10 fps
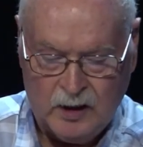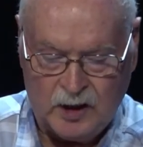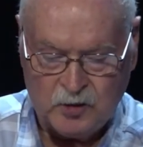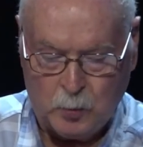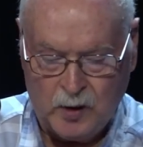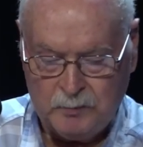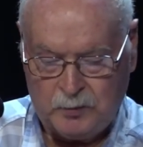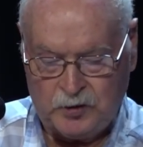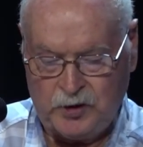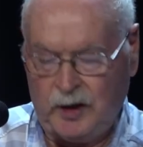is
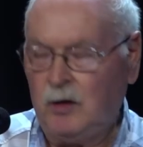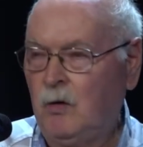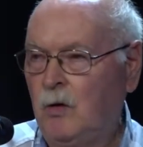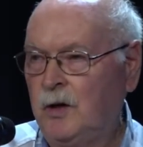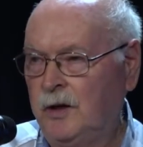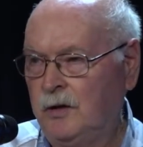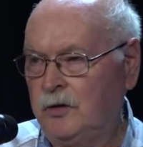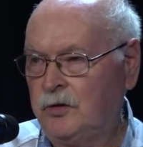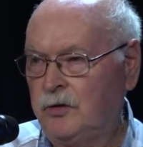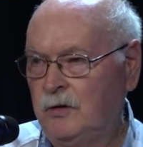1%
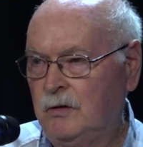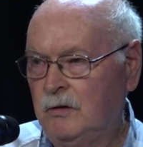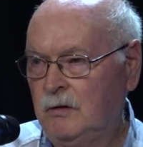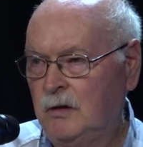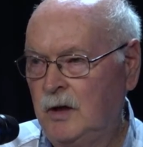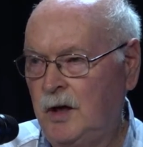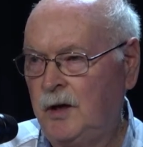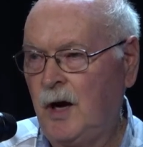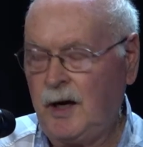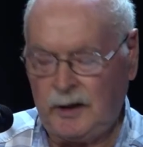ordinance
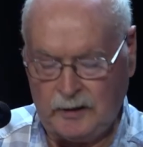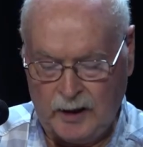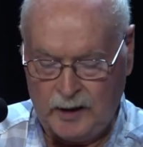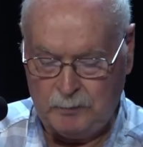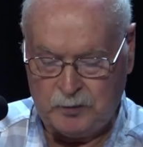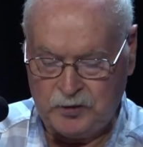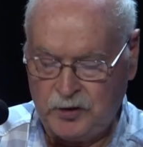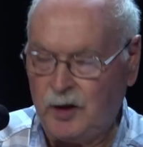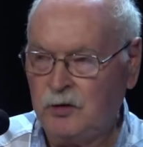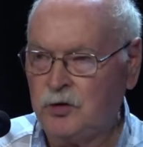and
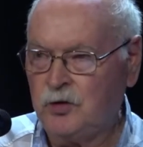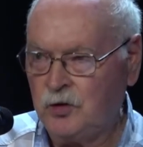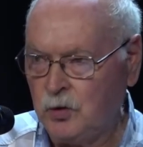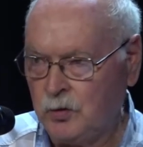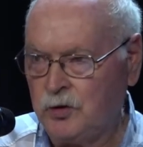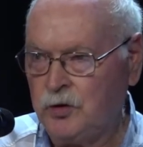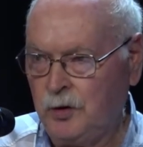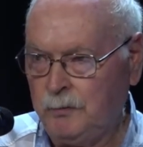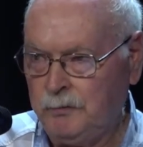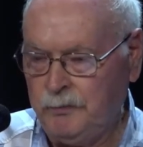99%
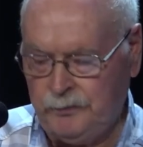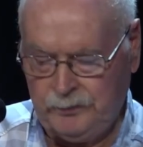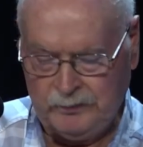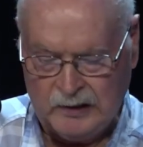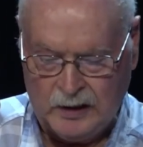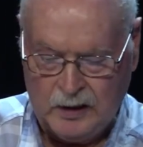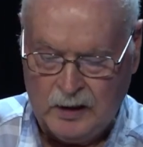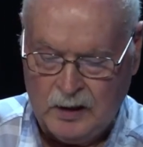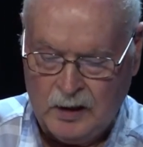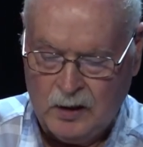stewardship.
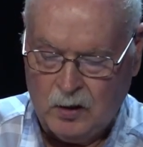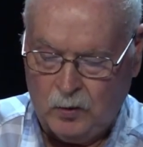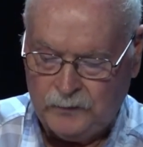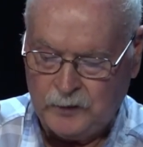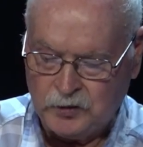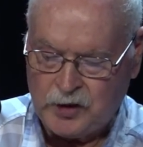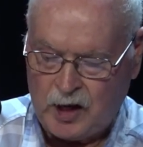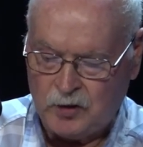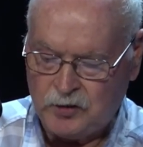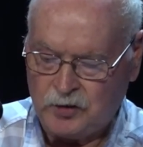Oatfield's
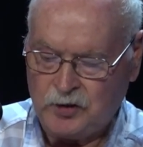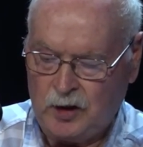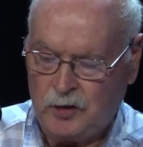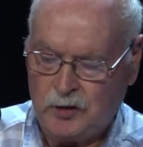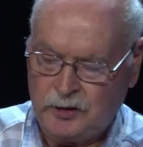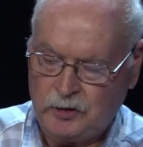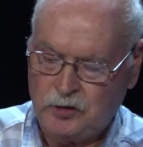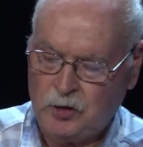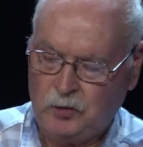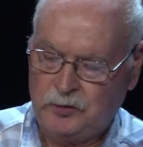house is 100
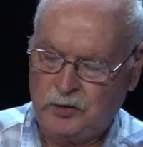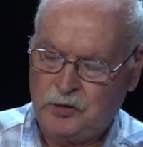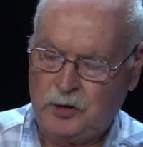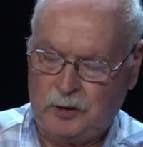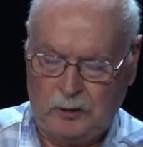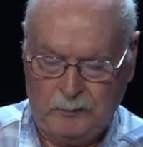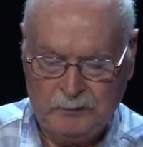years old this year.